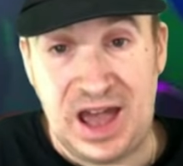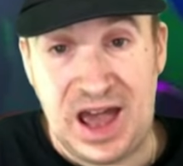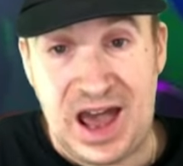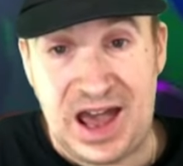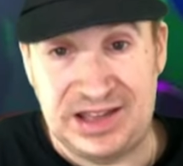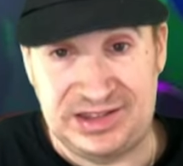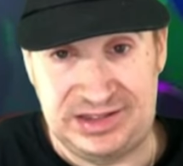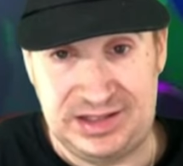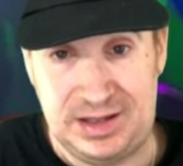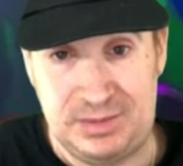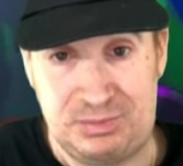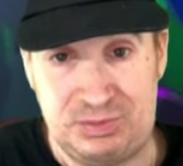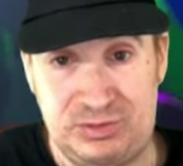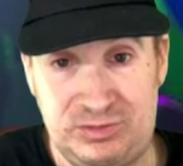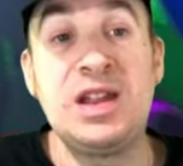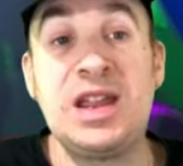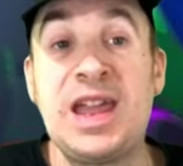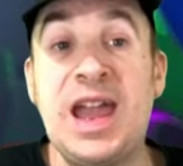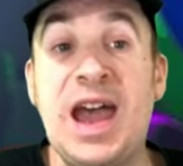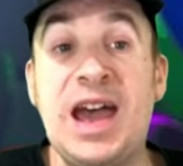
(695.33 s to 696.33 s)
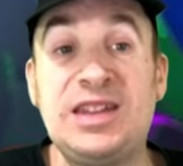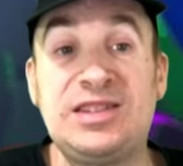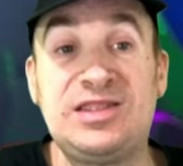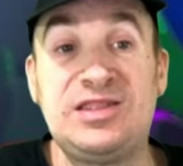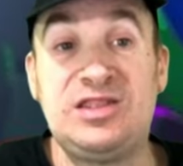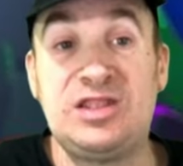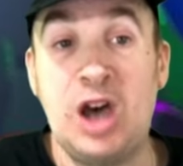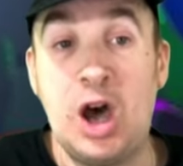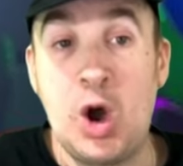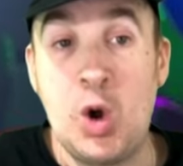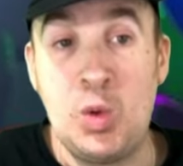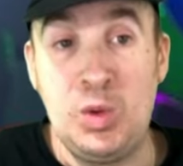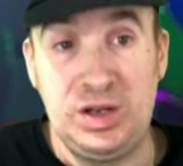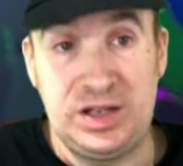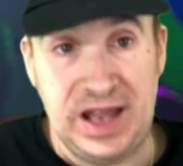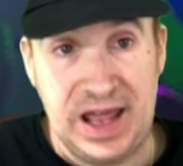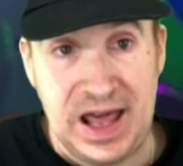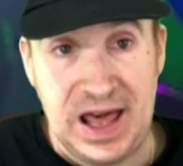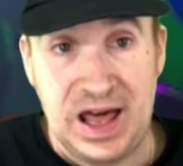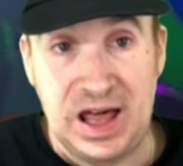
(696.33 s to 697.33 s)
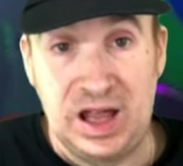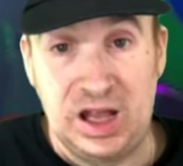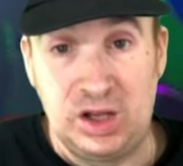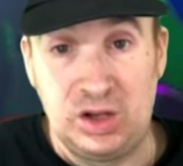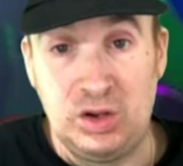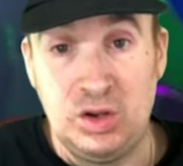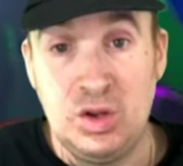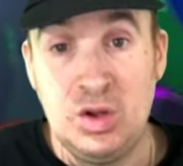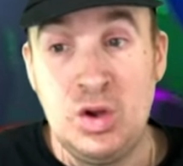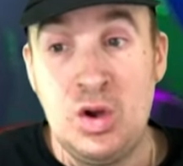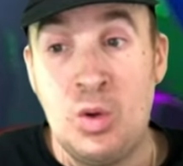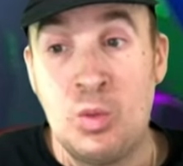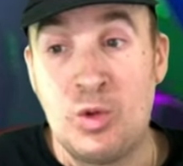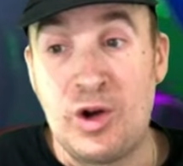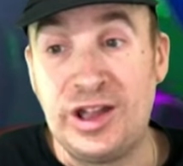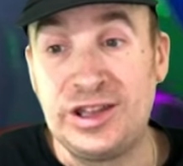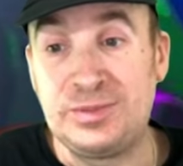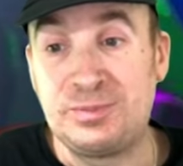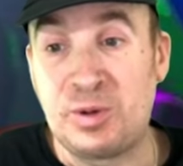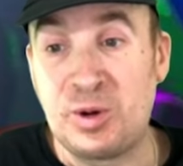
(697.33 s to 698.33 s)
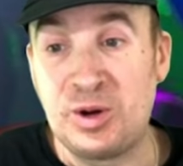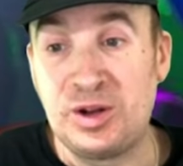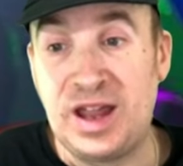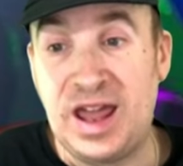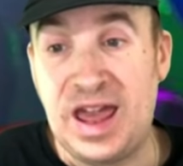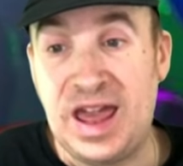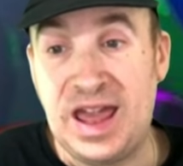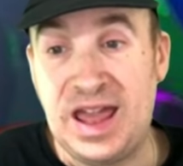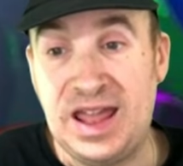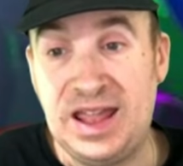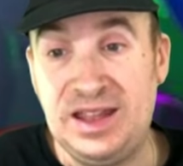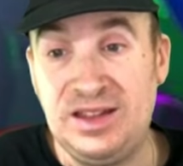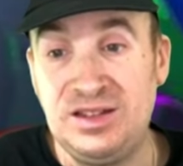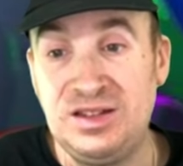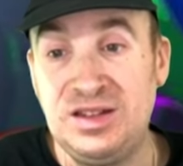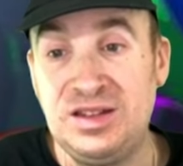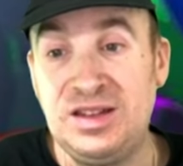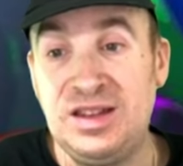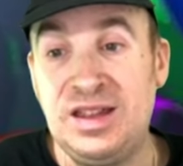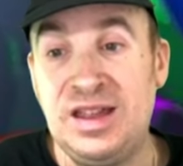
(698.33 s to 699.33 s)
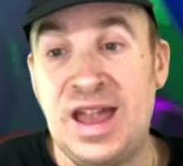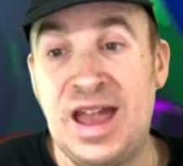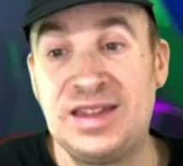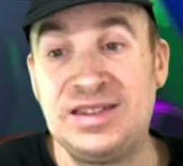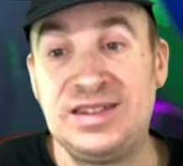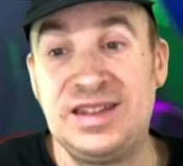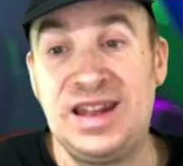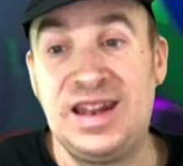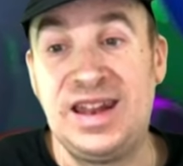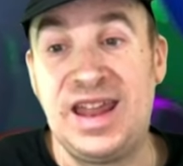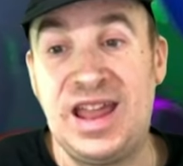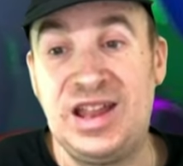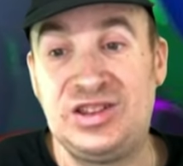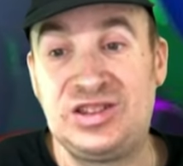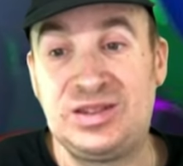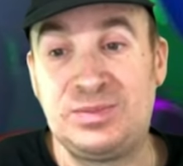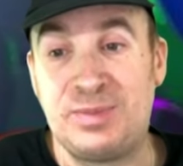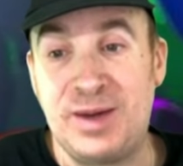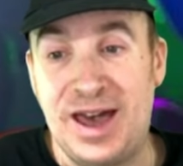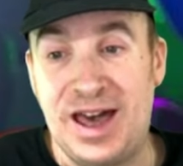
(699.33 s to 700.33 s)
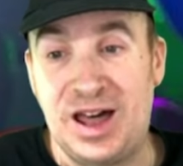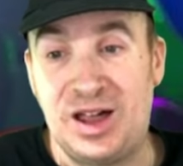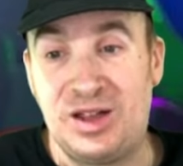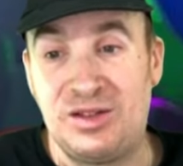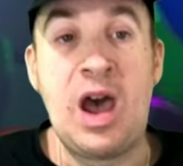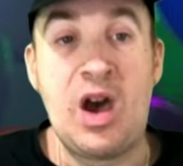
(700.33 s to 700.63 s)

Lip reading: Gossip. You can cast Stone Tell once per day as an innate spell.